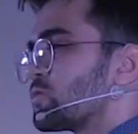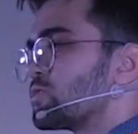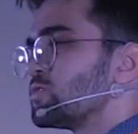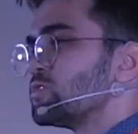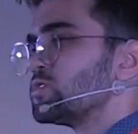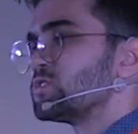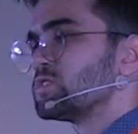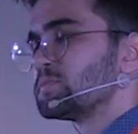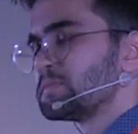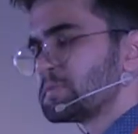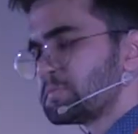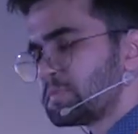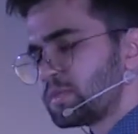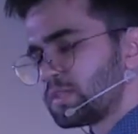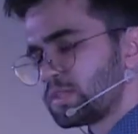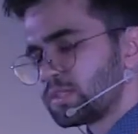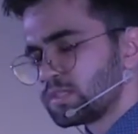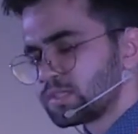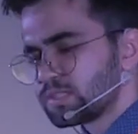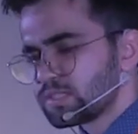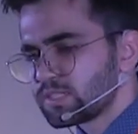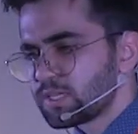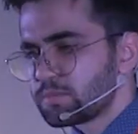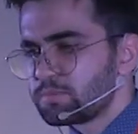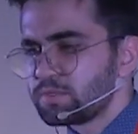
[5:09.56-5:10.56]
organisms being
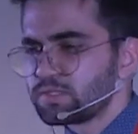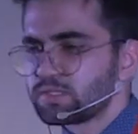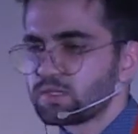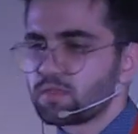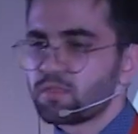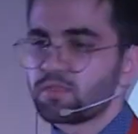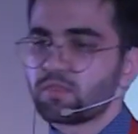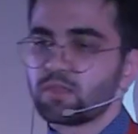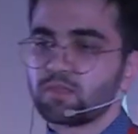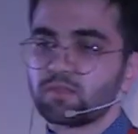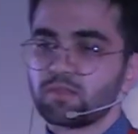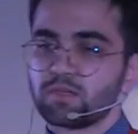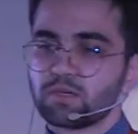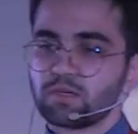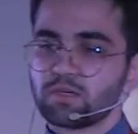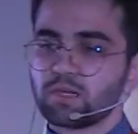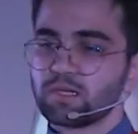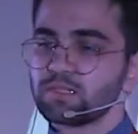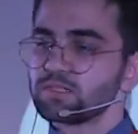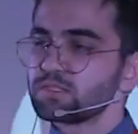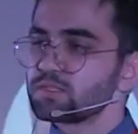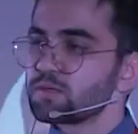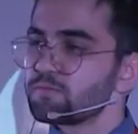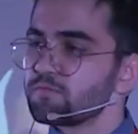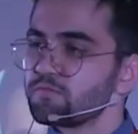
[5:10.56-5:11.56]
semi-synthetic
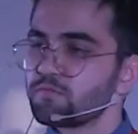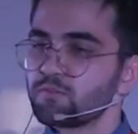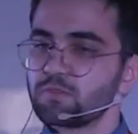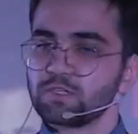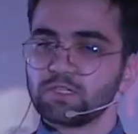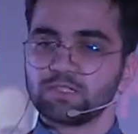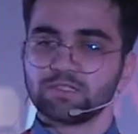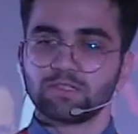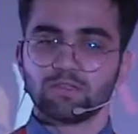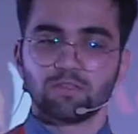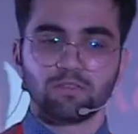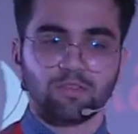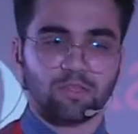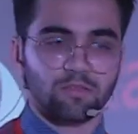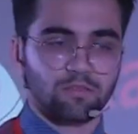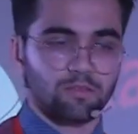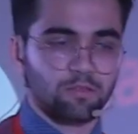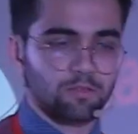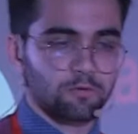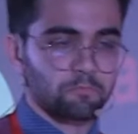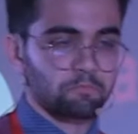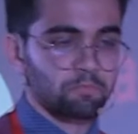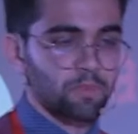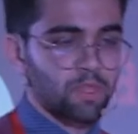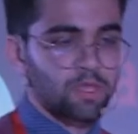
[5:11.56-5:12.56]
and some fully
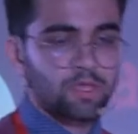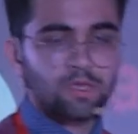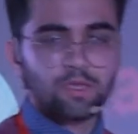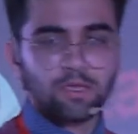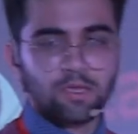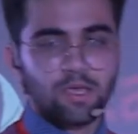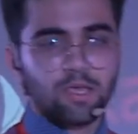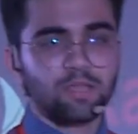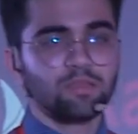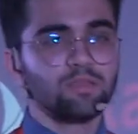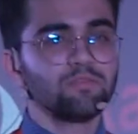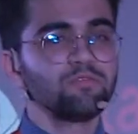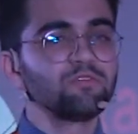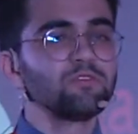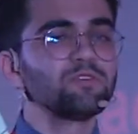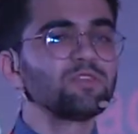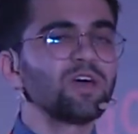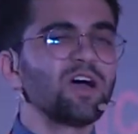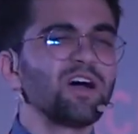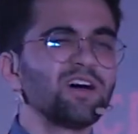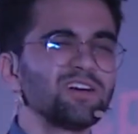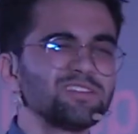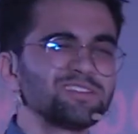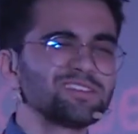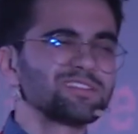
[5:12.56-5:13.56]
synthetic. And if you'd
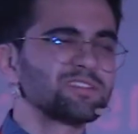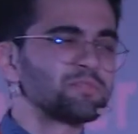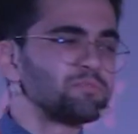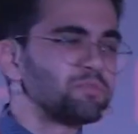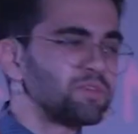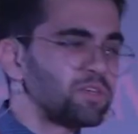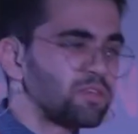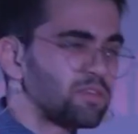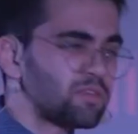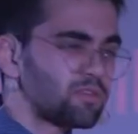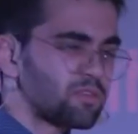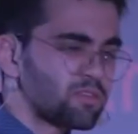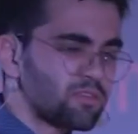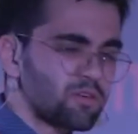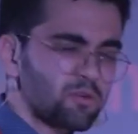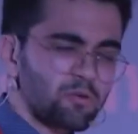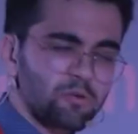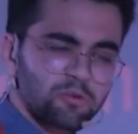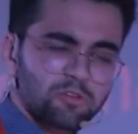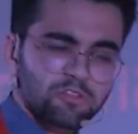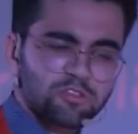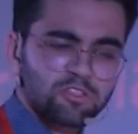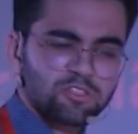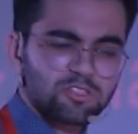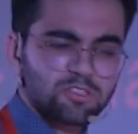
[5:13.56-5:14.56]
ask me, the
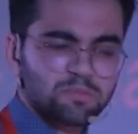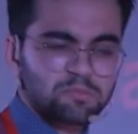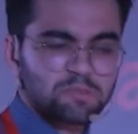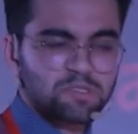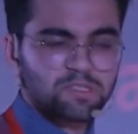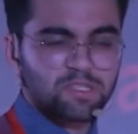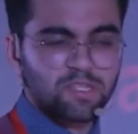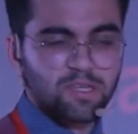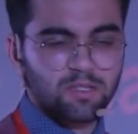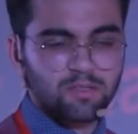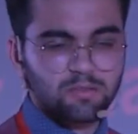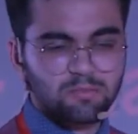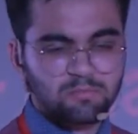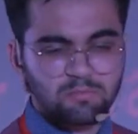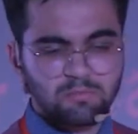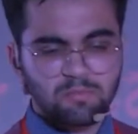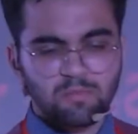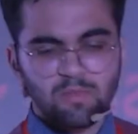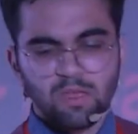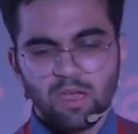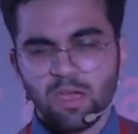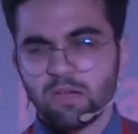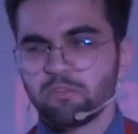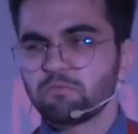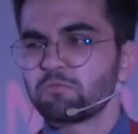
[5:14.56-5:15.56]
organisms that
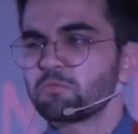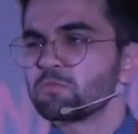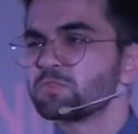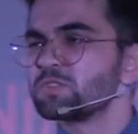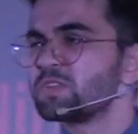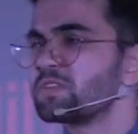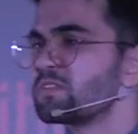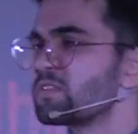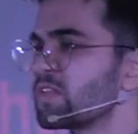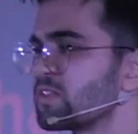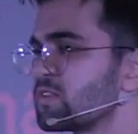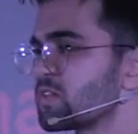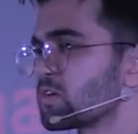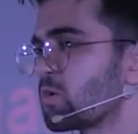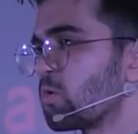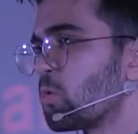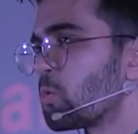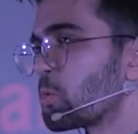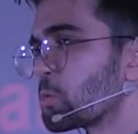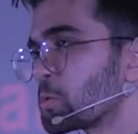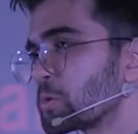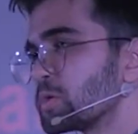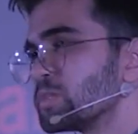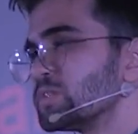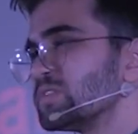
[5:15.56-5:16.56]
have more synthetic
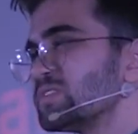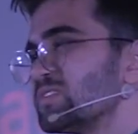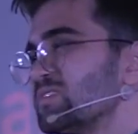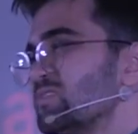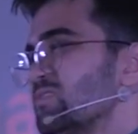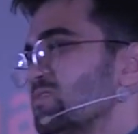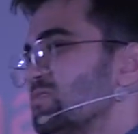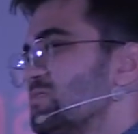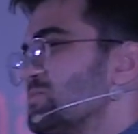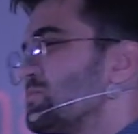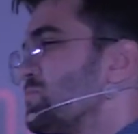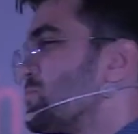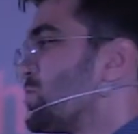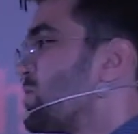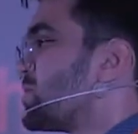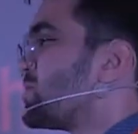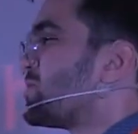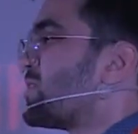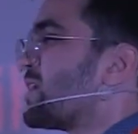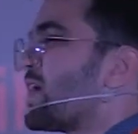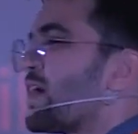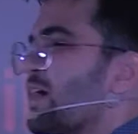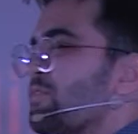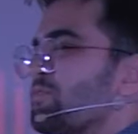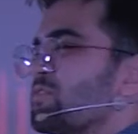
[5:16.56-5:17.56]
organs in them, well,
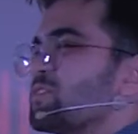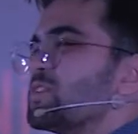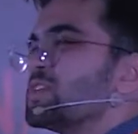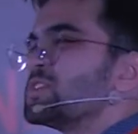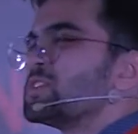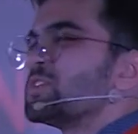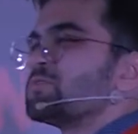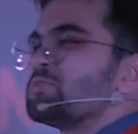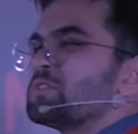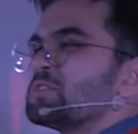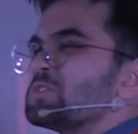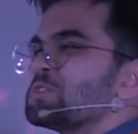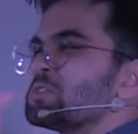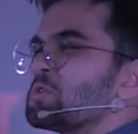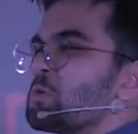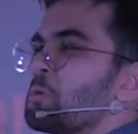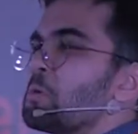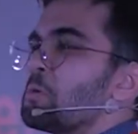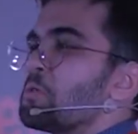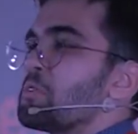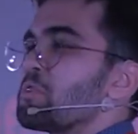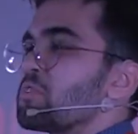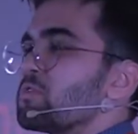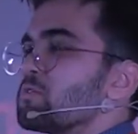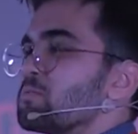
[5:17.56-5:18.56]
they have a less of a
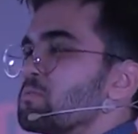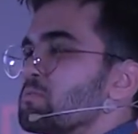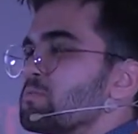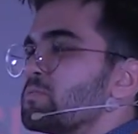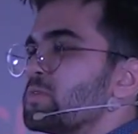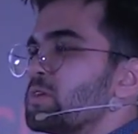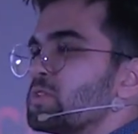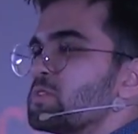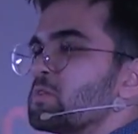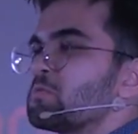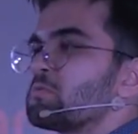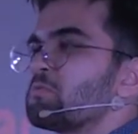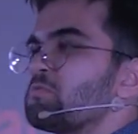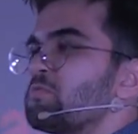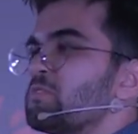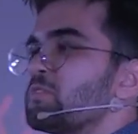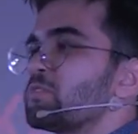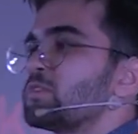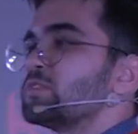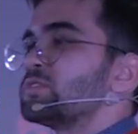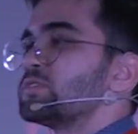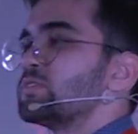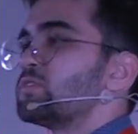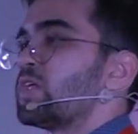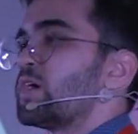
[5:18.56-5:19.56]
soul in them. They don't
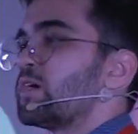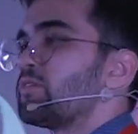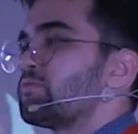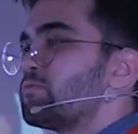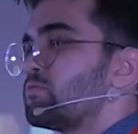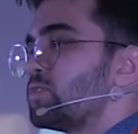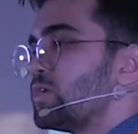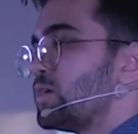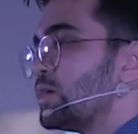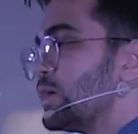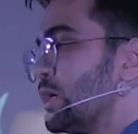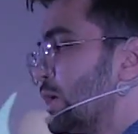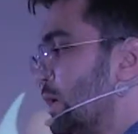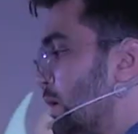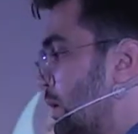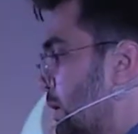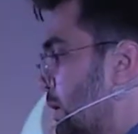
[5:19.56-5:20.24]
feel as lively.